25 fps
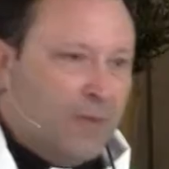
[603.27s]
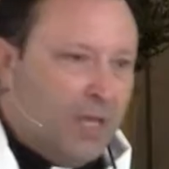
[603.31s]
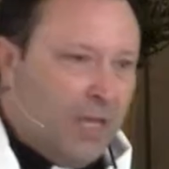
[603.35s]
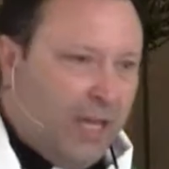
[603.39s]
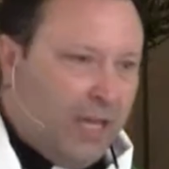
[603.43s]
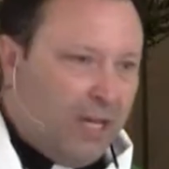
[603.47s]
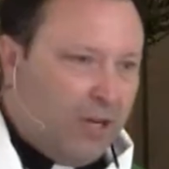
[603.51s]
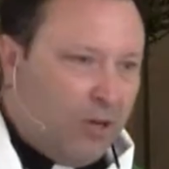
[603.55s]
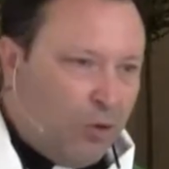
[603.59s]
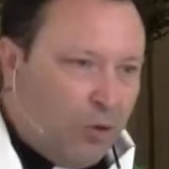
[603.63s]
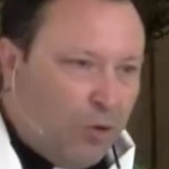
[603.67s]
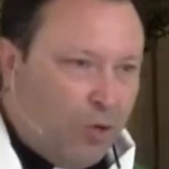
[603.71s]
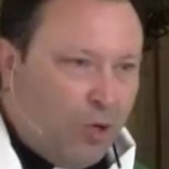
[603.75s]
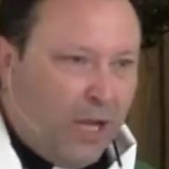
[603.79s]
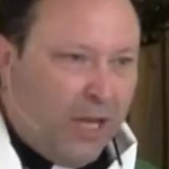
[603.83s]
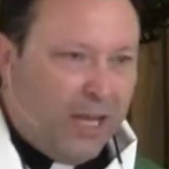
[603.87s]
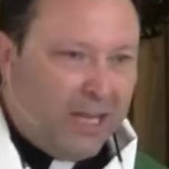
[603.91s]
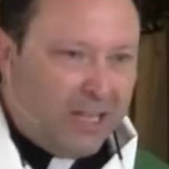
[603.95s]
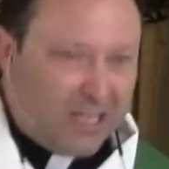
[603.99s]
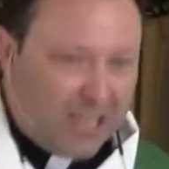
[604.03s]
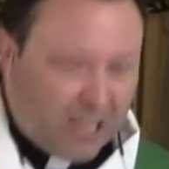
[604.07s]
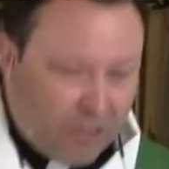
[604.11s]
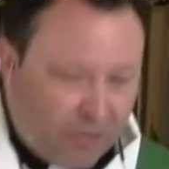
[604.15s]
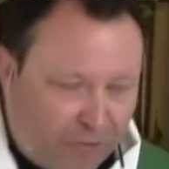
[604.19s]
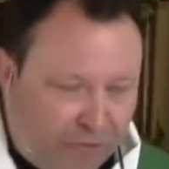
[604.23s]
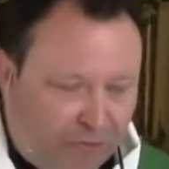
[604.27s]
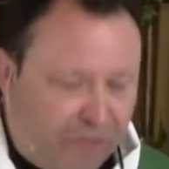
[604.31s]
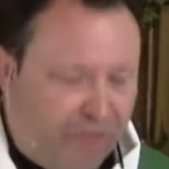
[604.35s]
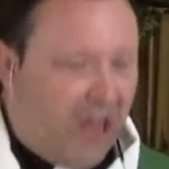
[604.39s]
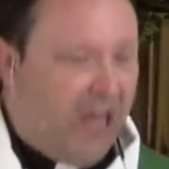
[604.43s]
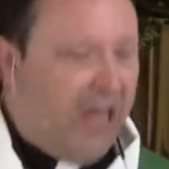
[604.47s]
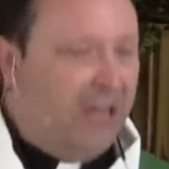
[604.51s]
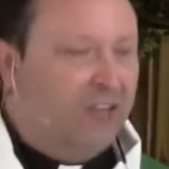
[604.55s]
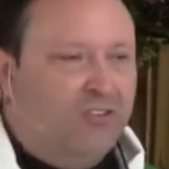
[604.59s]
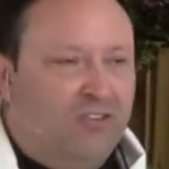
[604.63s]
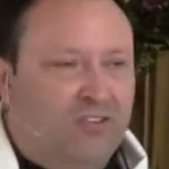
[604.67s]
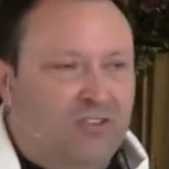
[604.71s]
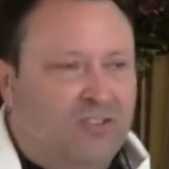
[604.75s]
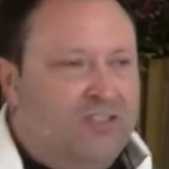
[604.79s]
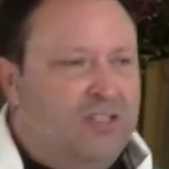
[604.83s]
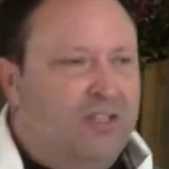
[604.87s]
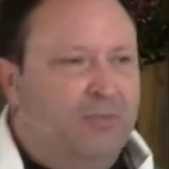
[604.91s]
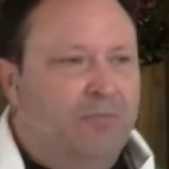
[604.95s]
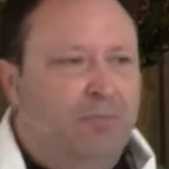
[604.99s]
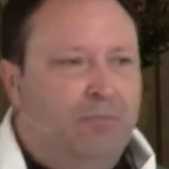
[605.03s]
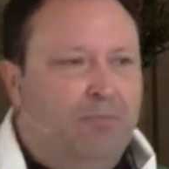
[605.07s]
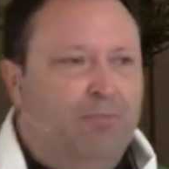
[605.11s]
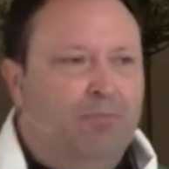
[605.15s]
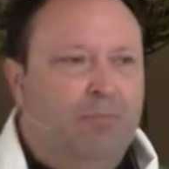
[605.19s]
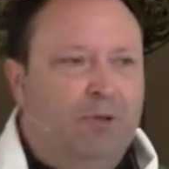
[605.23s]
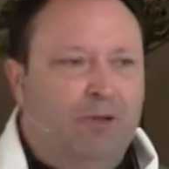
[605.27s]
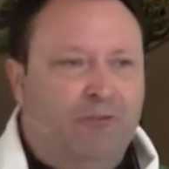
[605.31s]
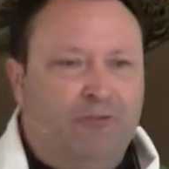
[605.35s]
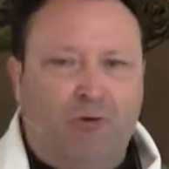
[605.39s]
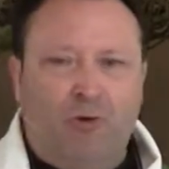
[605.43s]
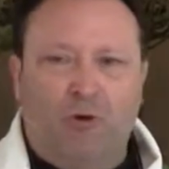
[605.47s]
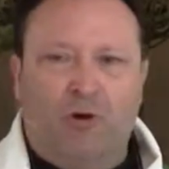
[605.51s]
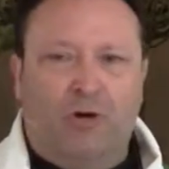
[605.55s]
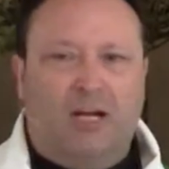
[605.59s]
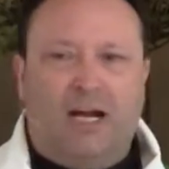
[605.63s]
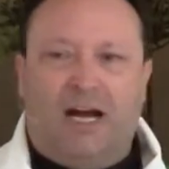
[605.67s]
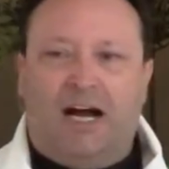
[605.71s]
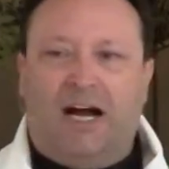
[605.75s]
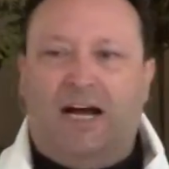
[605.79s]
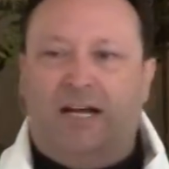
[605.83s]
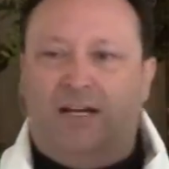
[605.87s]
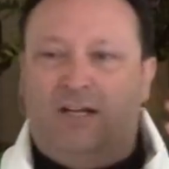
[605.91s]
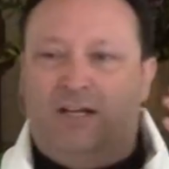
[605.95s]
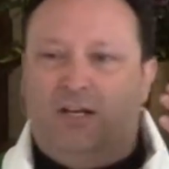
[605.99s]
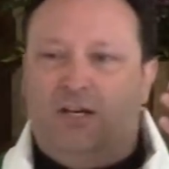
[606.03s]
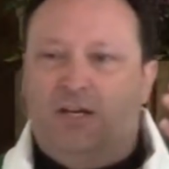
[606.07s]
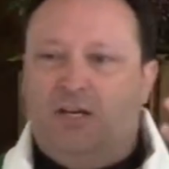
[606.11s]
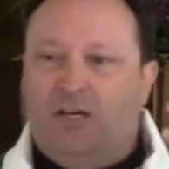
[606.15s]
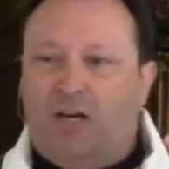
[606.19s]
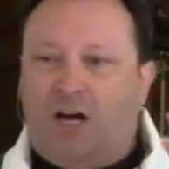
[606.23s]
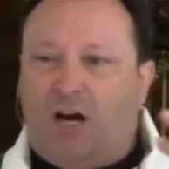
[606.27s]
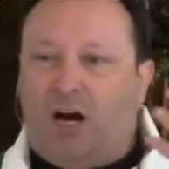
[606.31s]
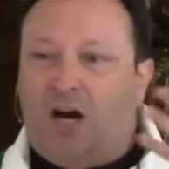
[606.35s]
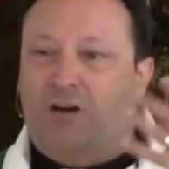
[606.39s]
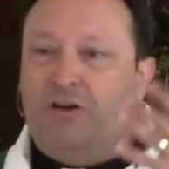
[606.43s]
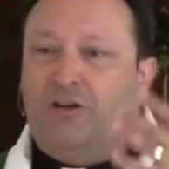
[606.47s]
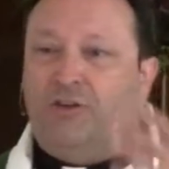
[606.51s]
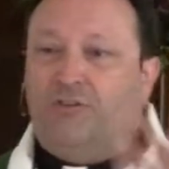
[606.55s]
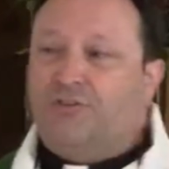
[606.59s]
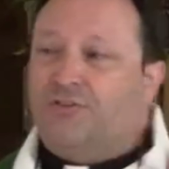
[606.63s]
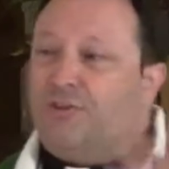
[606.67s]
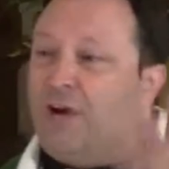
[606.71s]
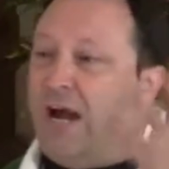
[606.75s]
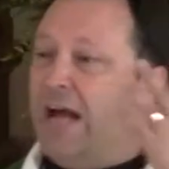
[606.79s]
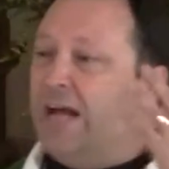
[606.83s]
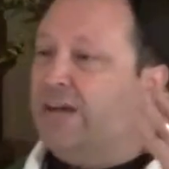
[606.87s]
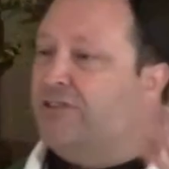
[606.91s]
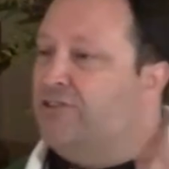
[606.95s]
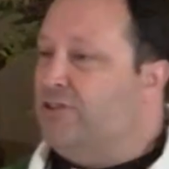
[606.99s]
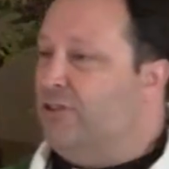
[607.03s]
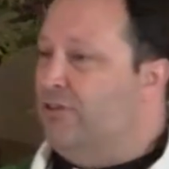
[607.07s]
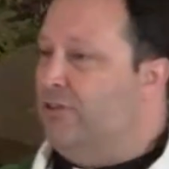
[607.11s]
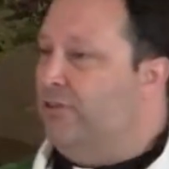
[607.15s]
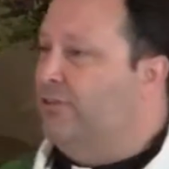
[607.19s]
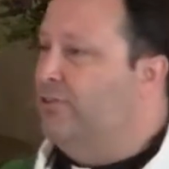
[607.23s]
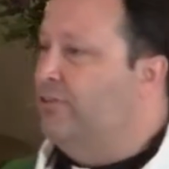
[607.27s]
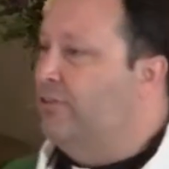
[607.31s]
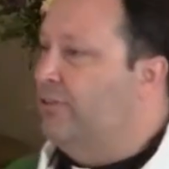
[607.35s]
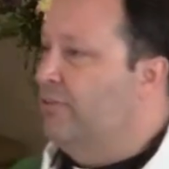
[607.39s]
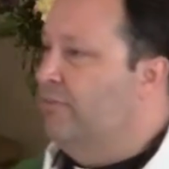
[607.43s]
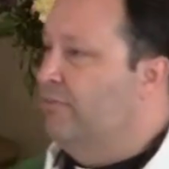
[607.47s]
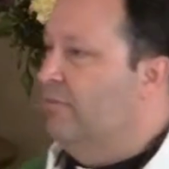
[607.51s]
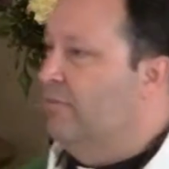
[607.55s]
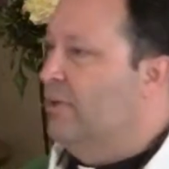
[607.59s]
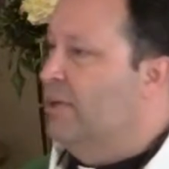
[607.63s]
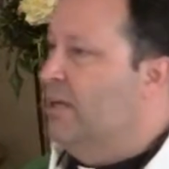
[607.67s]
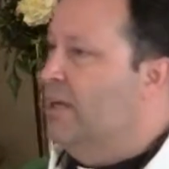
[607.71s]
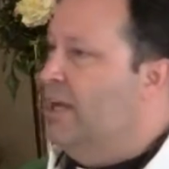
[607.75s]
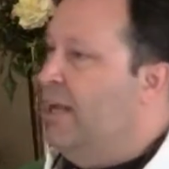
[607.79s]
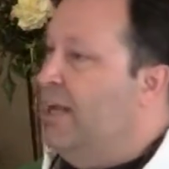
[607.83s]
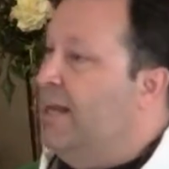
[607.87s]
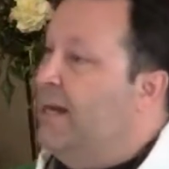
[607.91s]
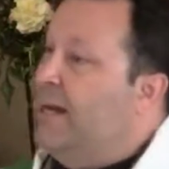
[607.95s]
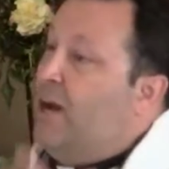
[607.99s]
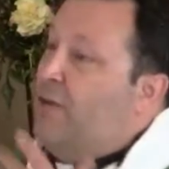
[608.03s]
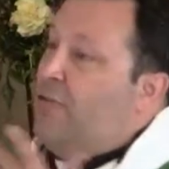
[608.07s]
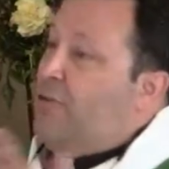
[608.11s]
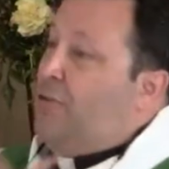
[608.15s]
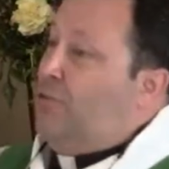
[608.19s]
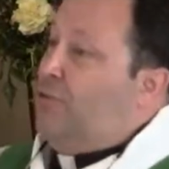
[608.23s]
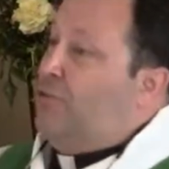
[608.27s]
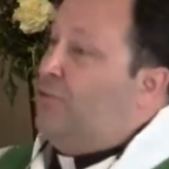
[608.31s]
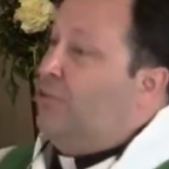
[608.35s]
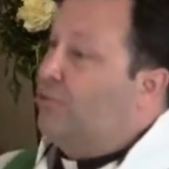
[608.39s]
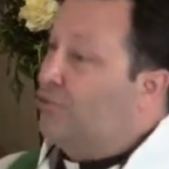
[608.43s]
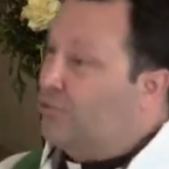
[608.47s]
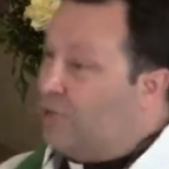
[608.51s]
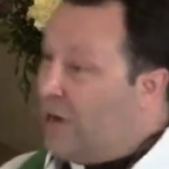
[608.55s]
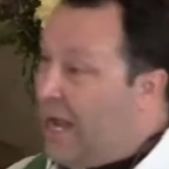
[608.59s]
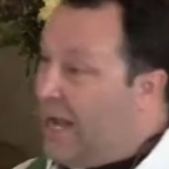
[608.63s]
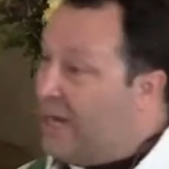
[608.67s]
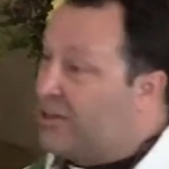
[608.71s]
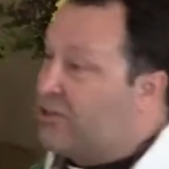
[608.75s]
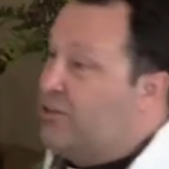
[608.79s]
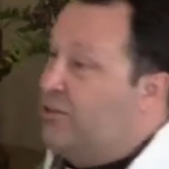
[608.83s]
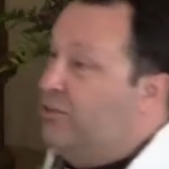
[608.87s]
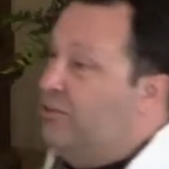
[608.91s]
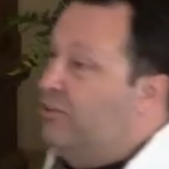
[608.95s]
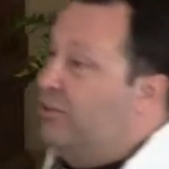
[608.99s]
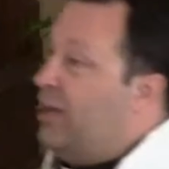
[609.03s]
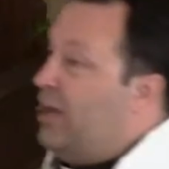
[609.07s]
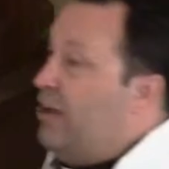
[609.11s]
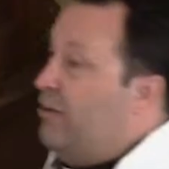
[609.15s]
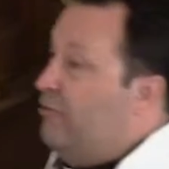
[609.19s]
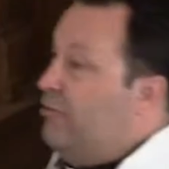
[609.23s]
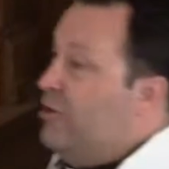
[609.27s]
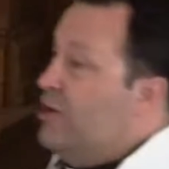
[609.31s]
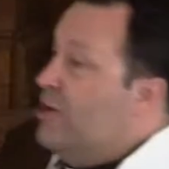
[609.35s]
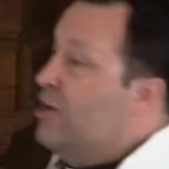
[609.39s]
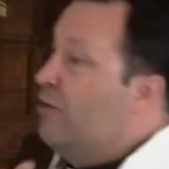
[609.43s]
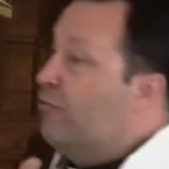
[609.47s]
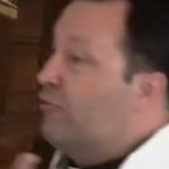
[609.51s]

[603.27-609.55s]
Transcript: and confess to before God our distractions and how those distractions have,